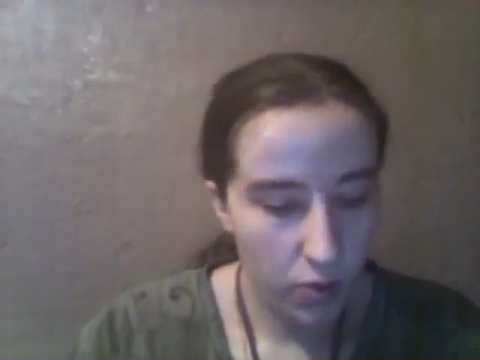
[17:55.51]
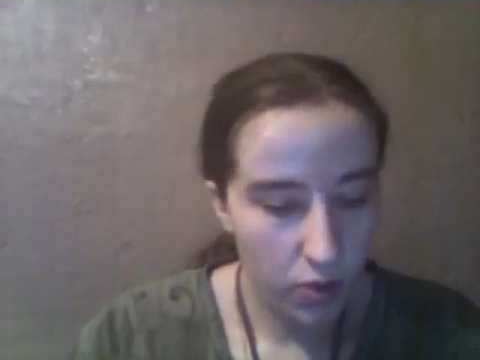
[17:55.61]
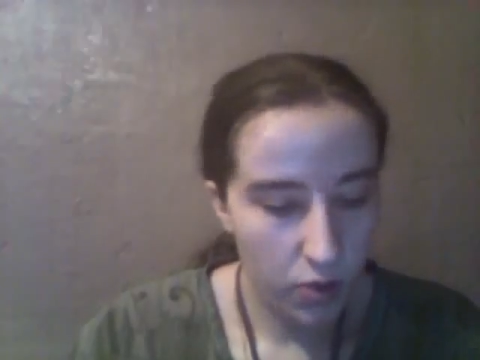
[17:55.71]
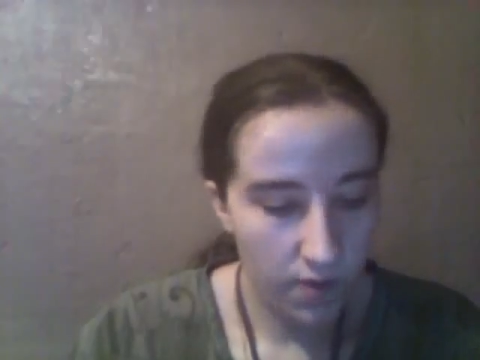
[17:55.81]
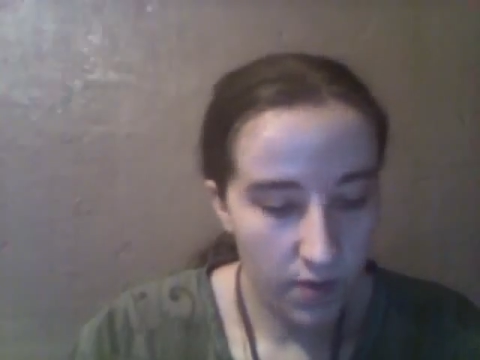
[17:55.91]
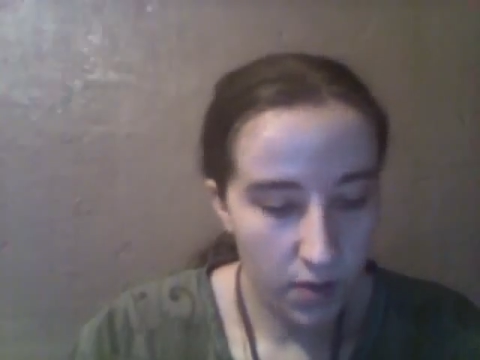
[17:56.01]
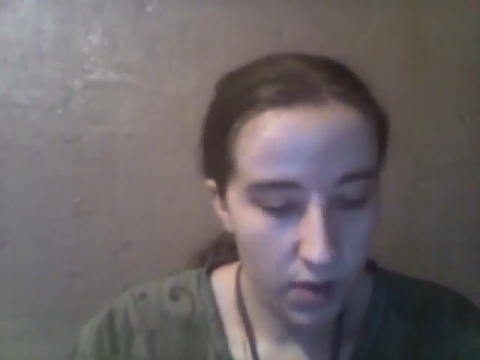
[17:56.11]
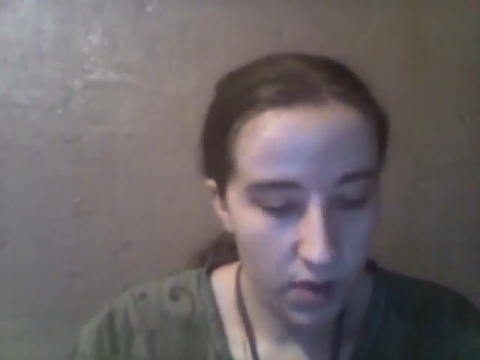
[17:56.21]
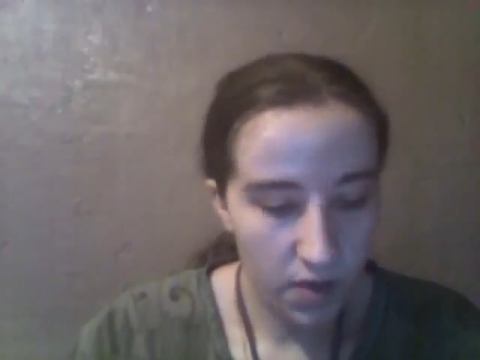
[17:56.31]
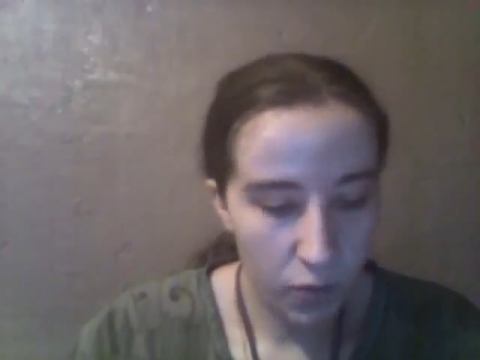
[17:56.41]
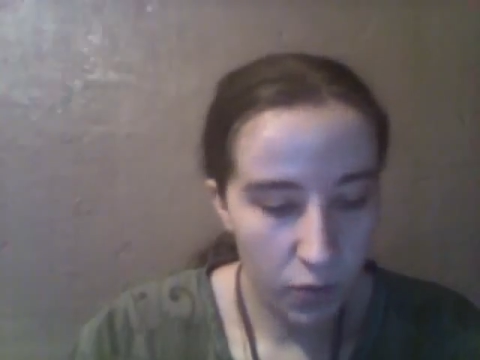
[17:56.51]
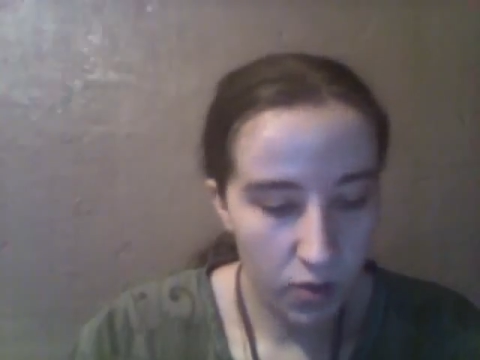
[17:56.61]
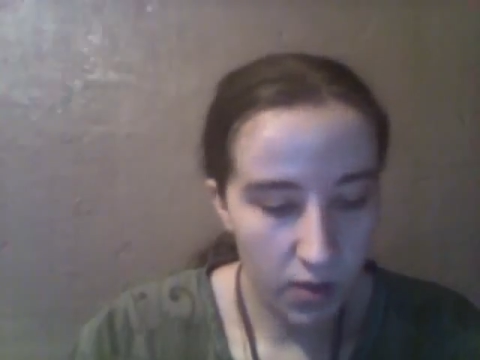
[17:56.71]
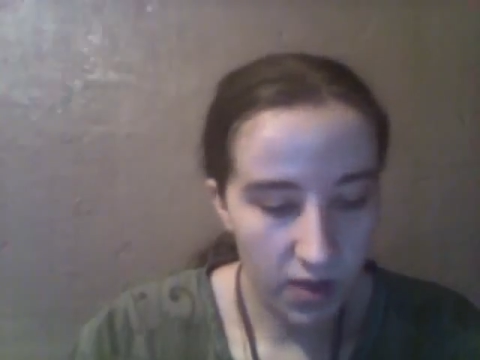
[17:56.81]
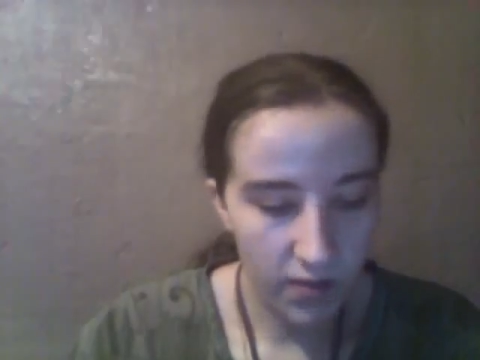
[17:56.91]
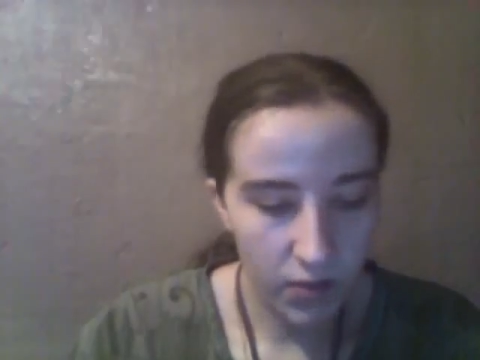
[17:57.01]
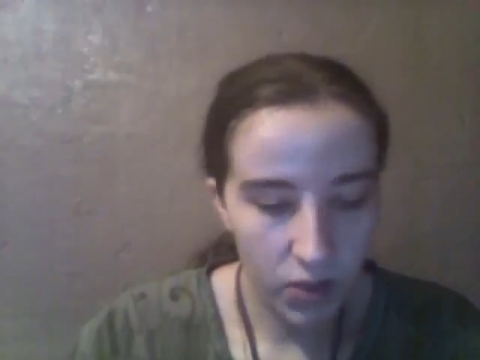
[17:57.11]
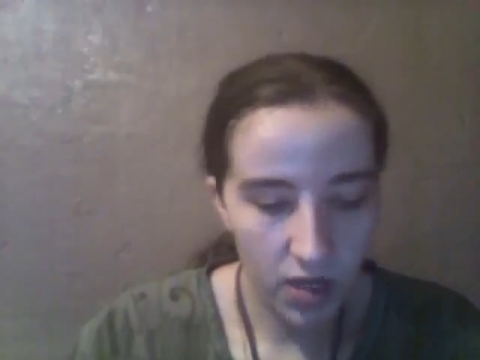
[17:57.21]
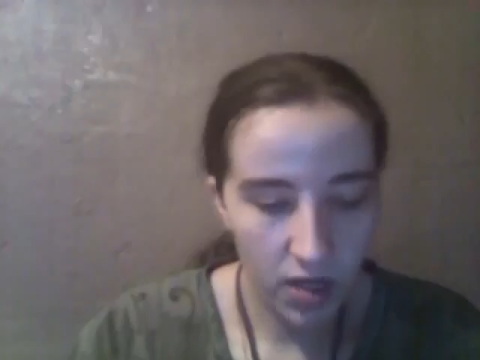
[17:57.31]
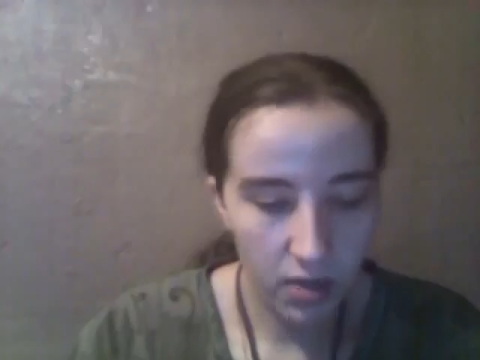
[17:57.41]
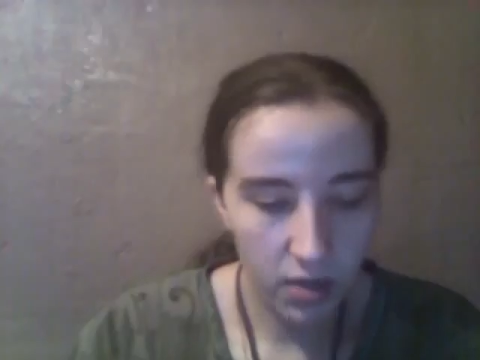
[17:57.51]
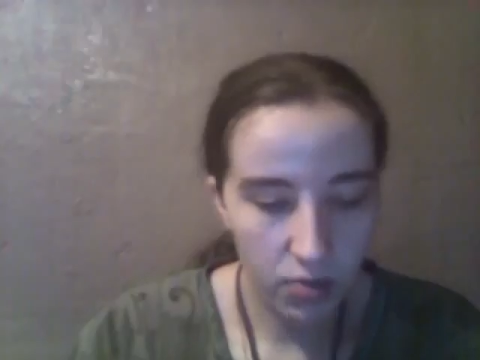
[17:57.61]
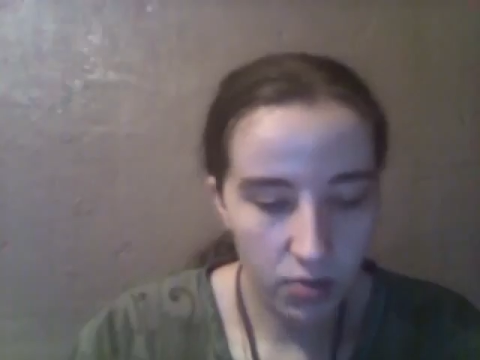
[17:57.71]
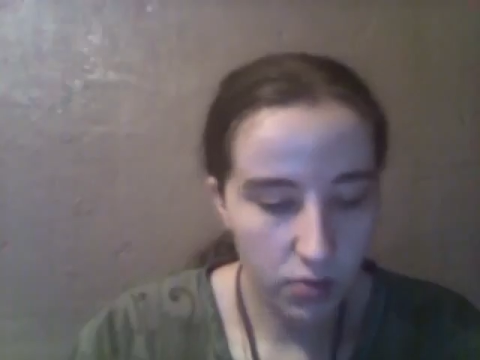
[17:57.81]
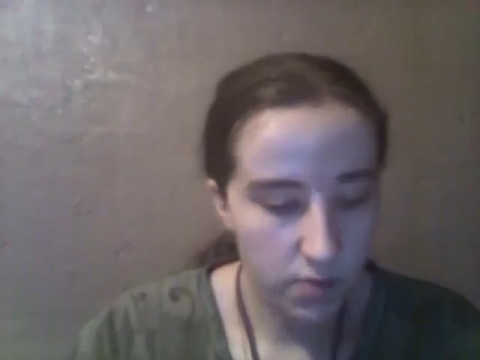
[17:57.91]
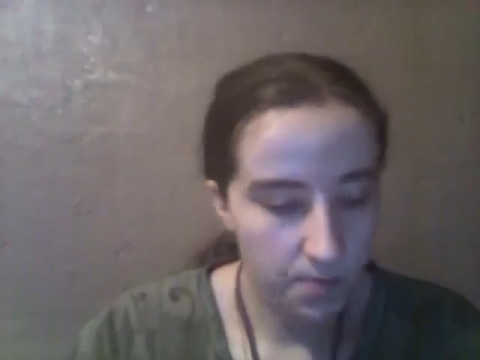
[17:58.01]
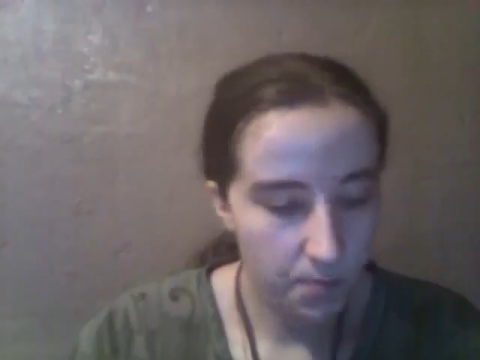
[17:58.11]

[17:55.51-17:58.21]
She felt alive, more alive than she had in years.